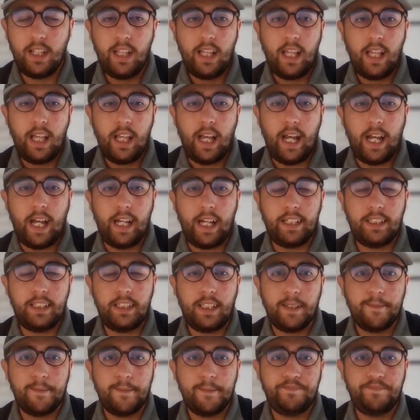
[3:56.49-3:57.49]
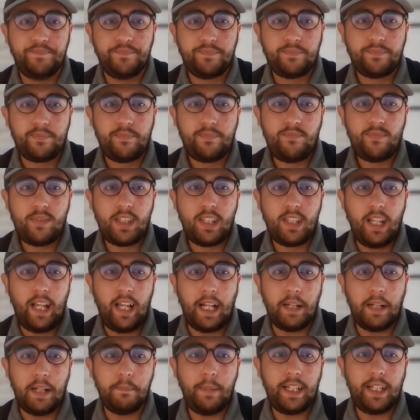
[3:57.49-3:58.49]

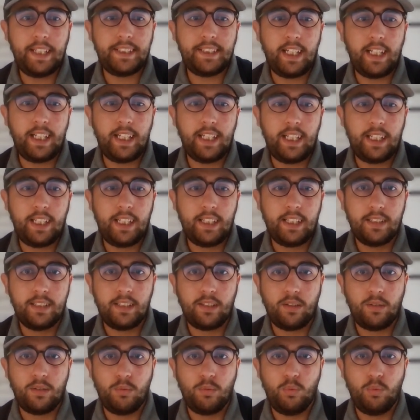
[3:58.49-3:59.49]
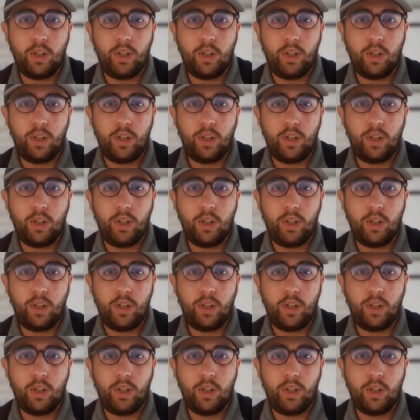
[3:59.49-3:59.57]
and basically we can